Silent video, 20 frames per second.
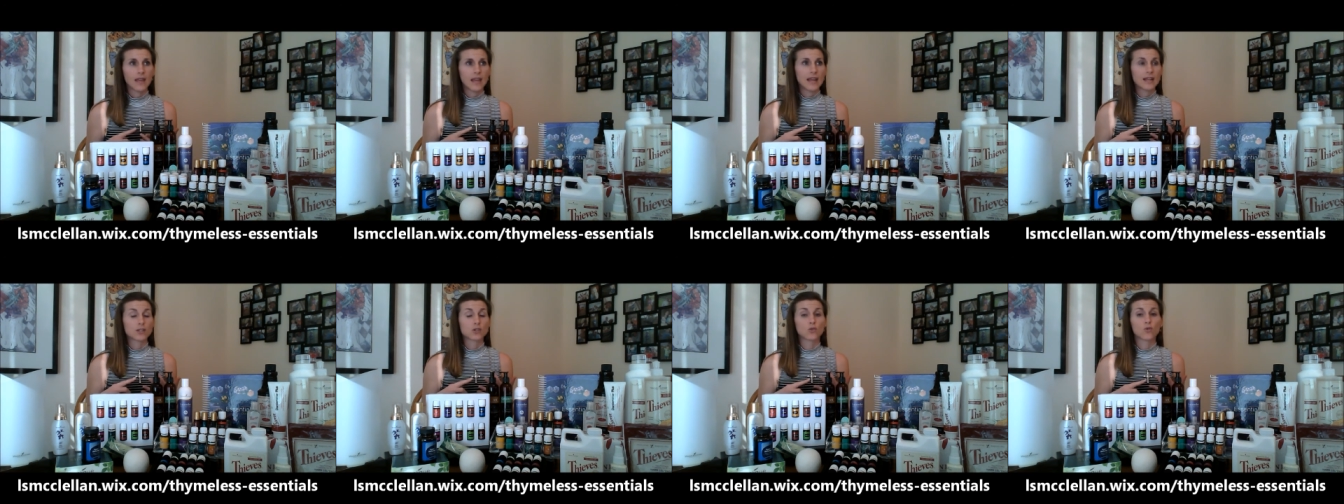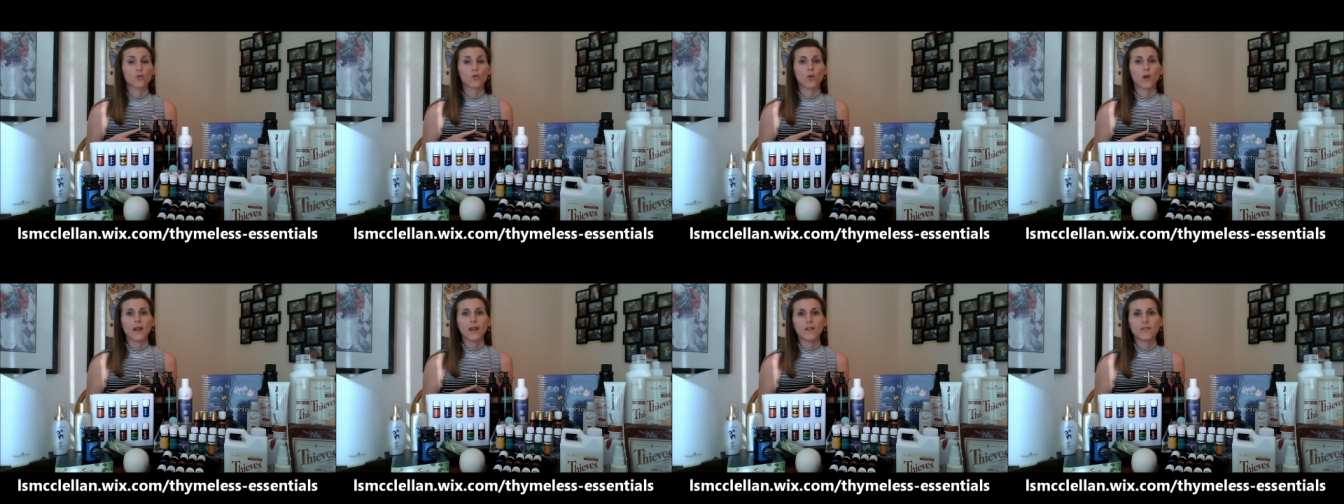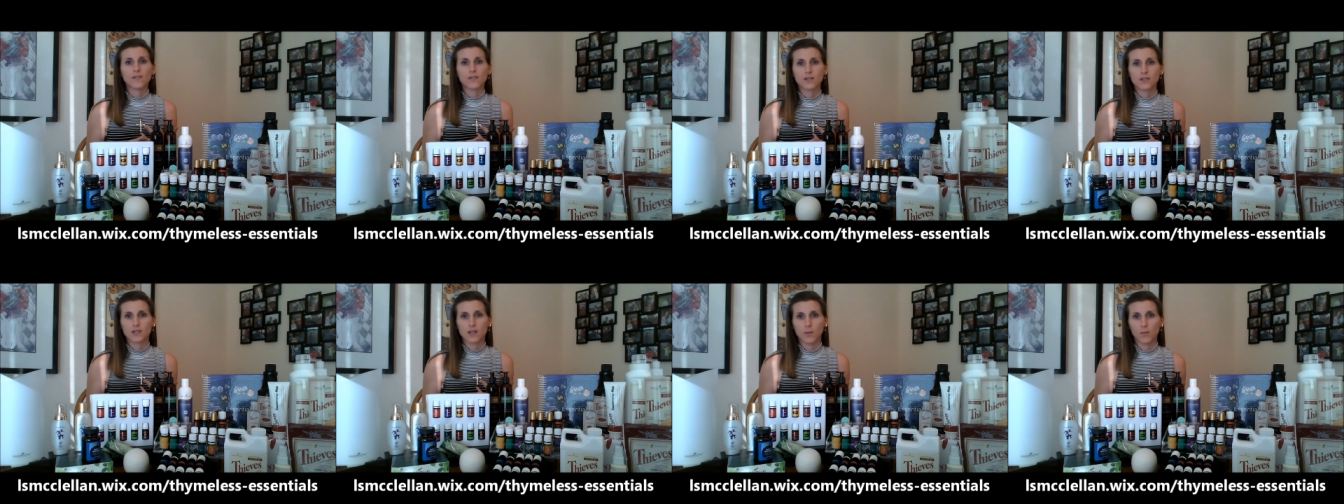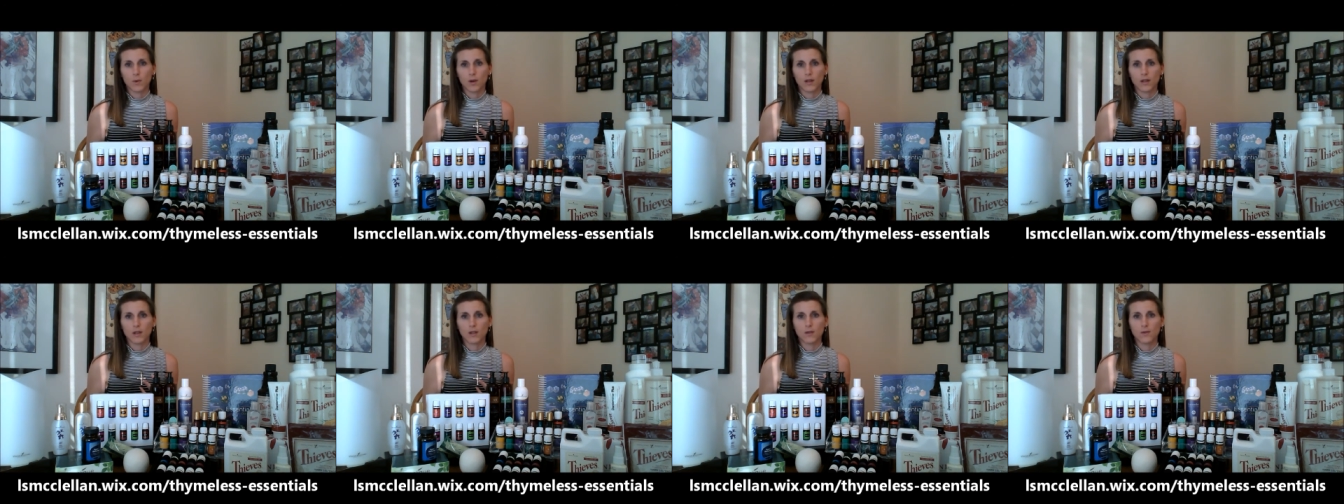It's great for
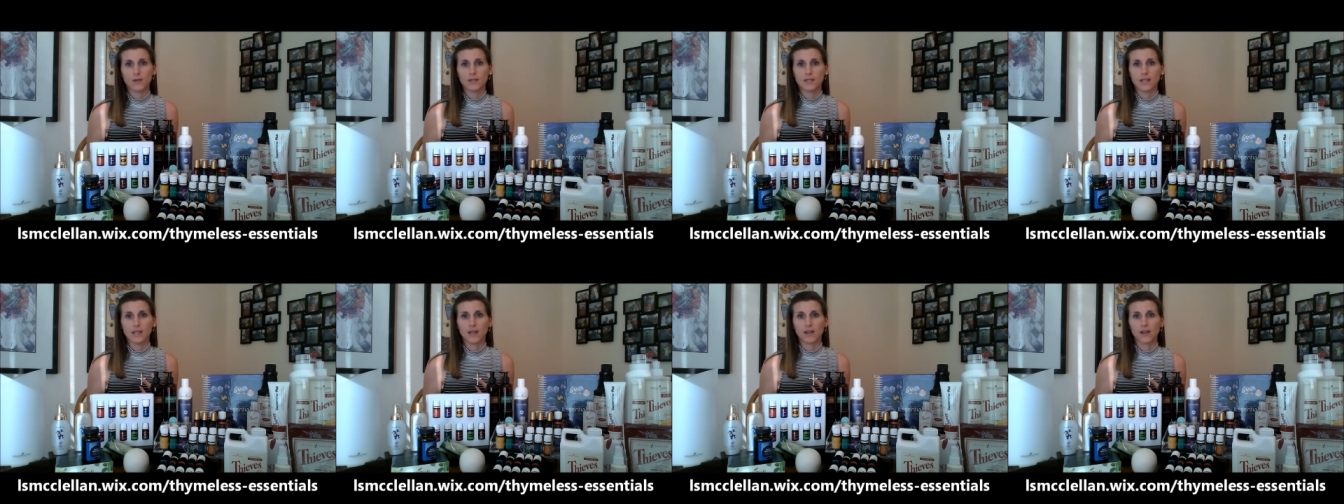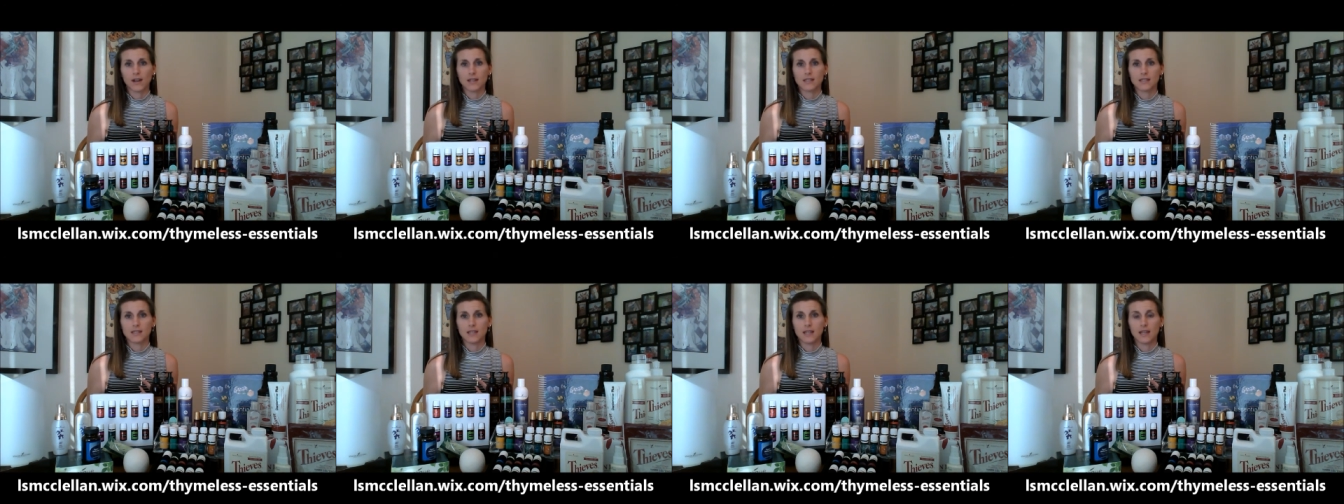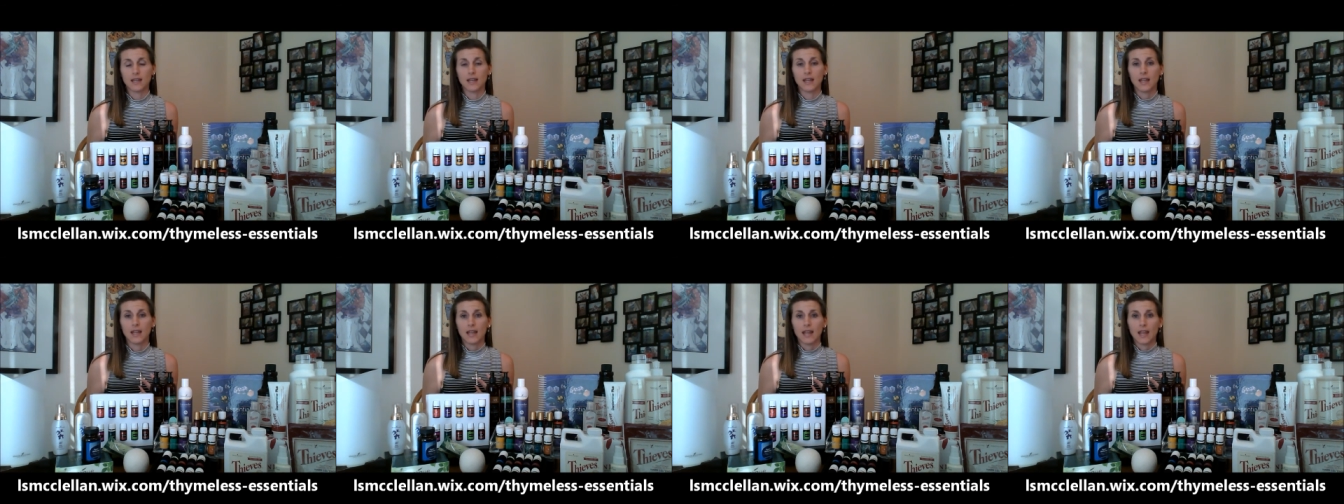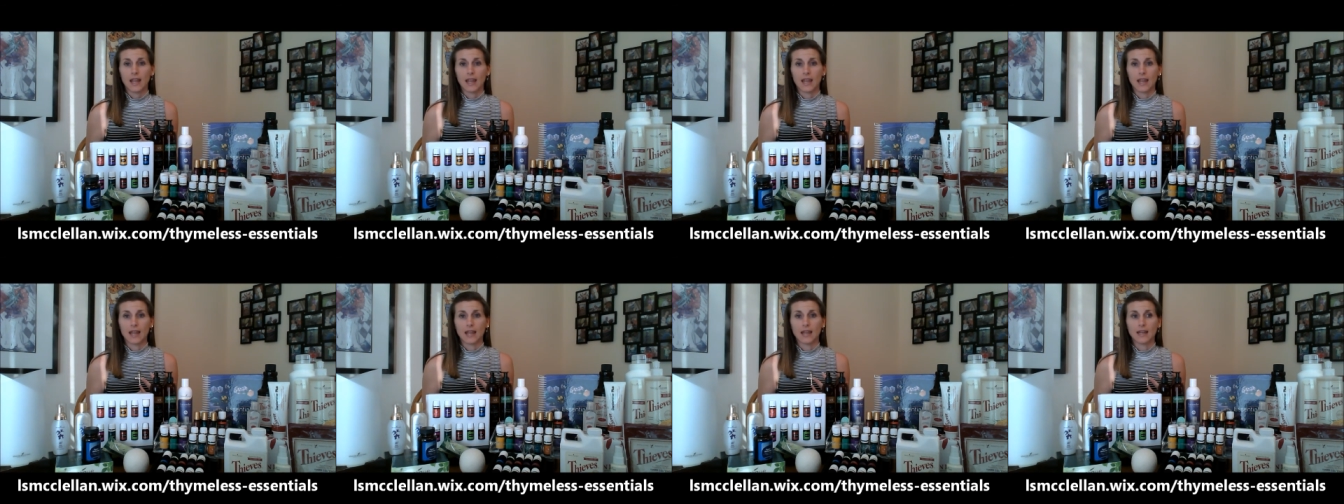someone who is interested
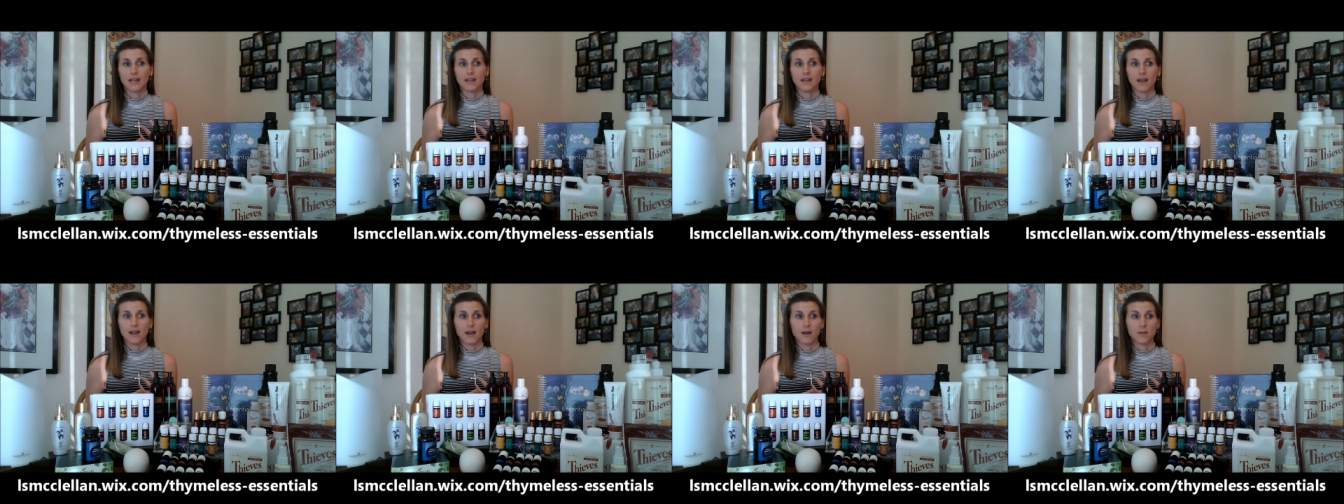in